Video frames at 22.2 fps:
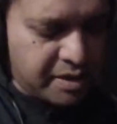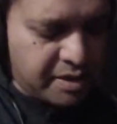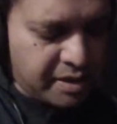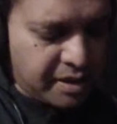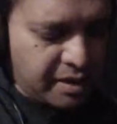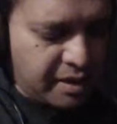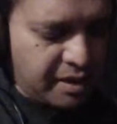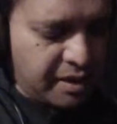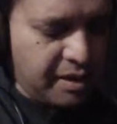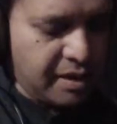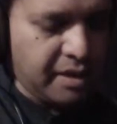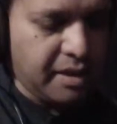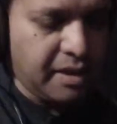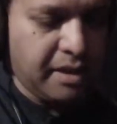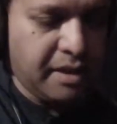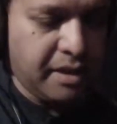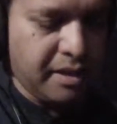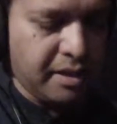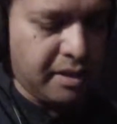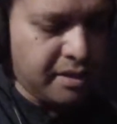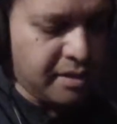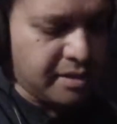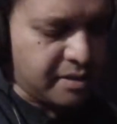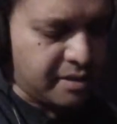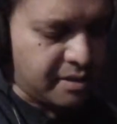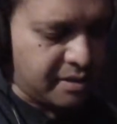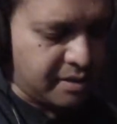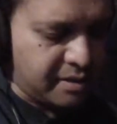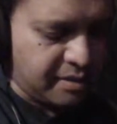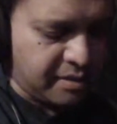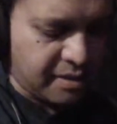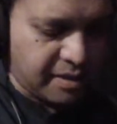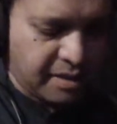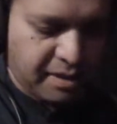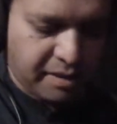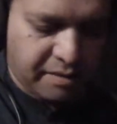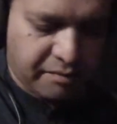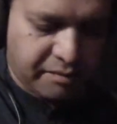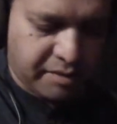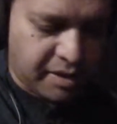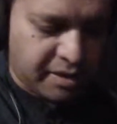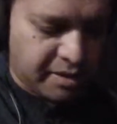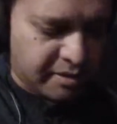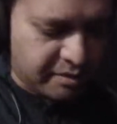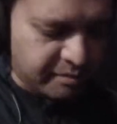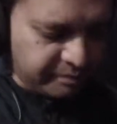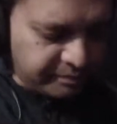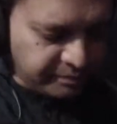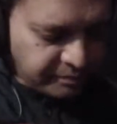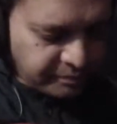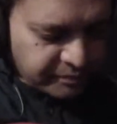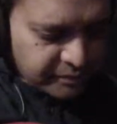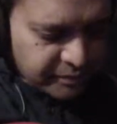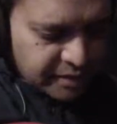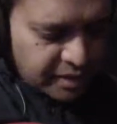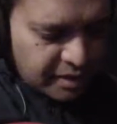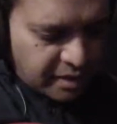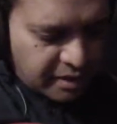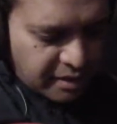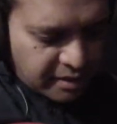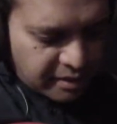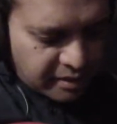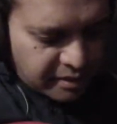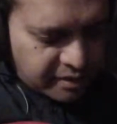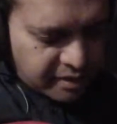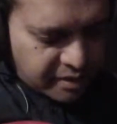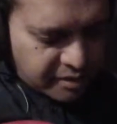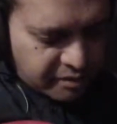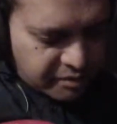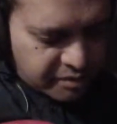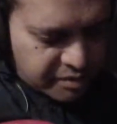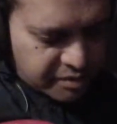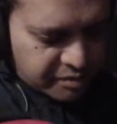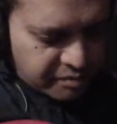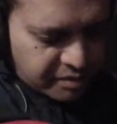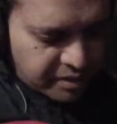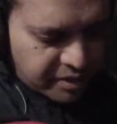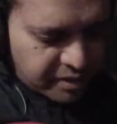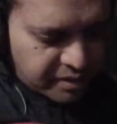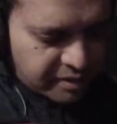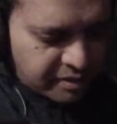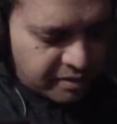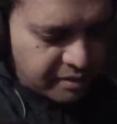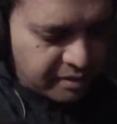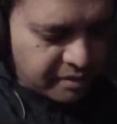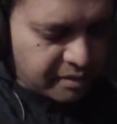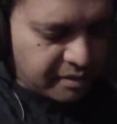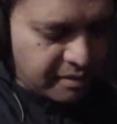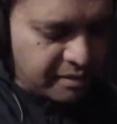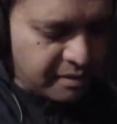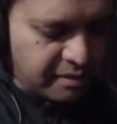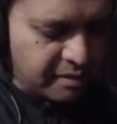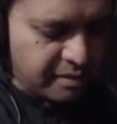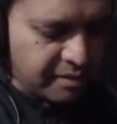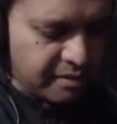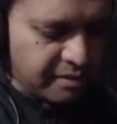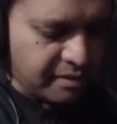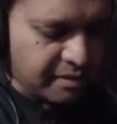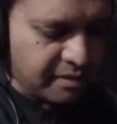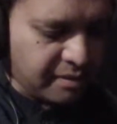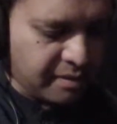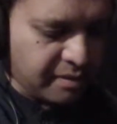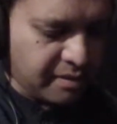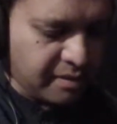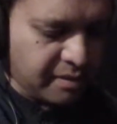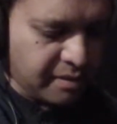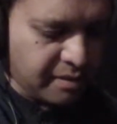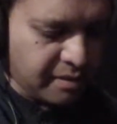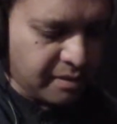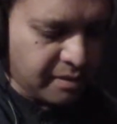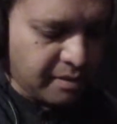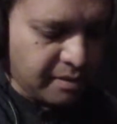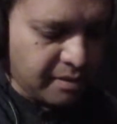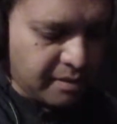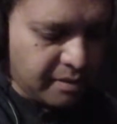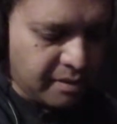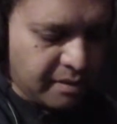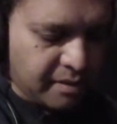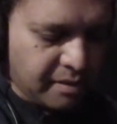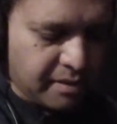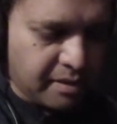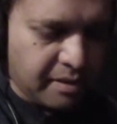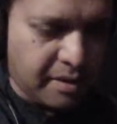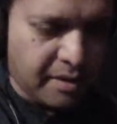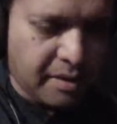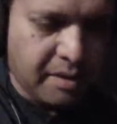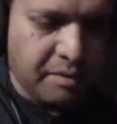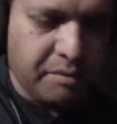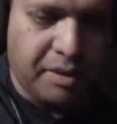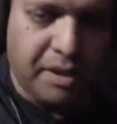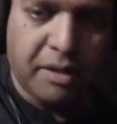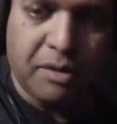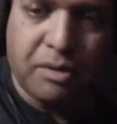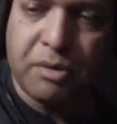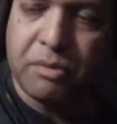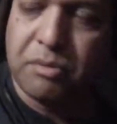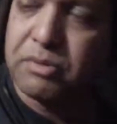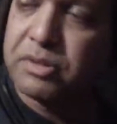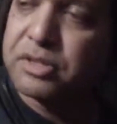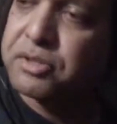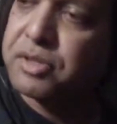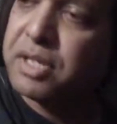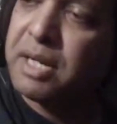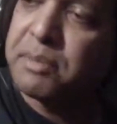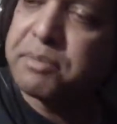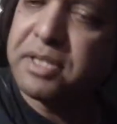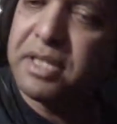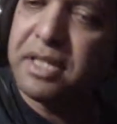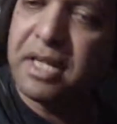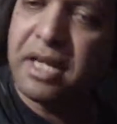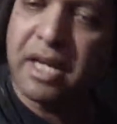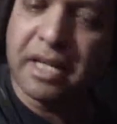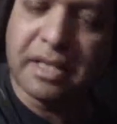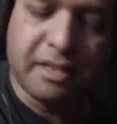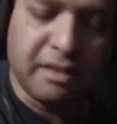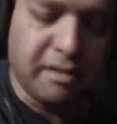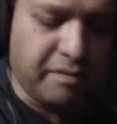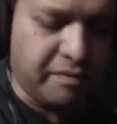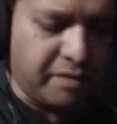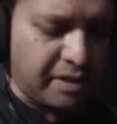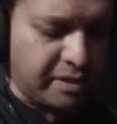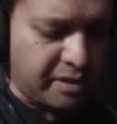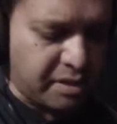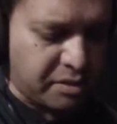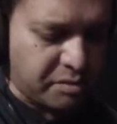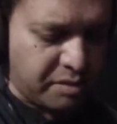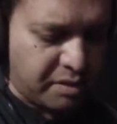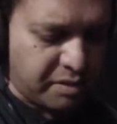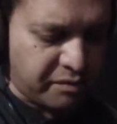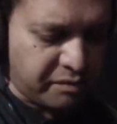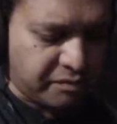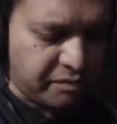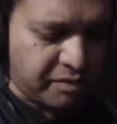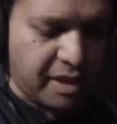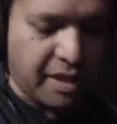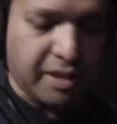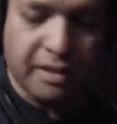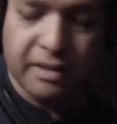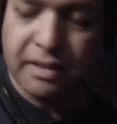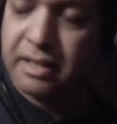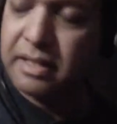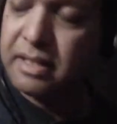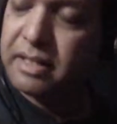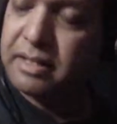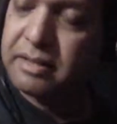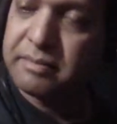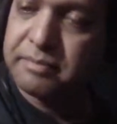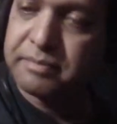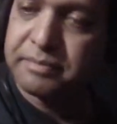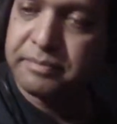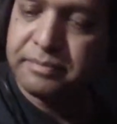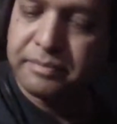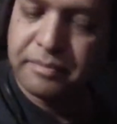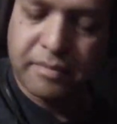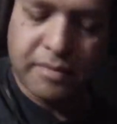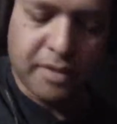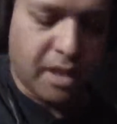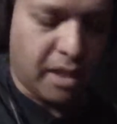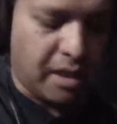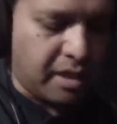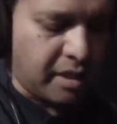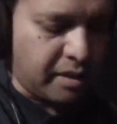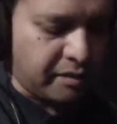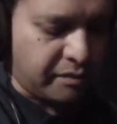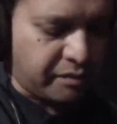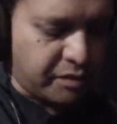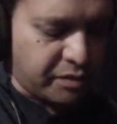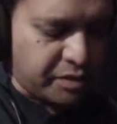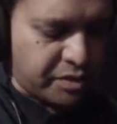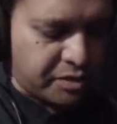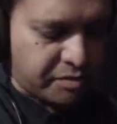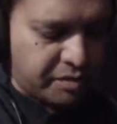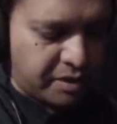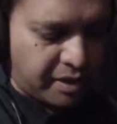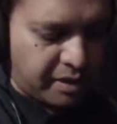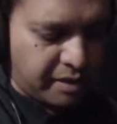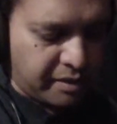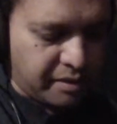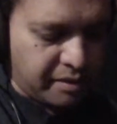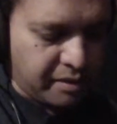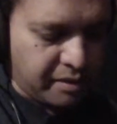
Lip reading: is E, 9th fret on the 3rd string. And we go straight up to the octave at the 12th fret on the 1st string.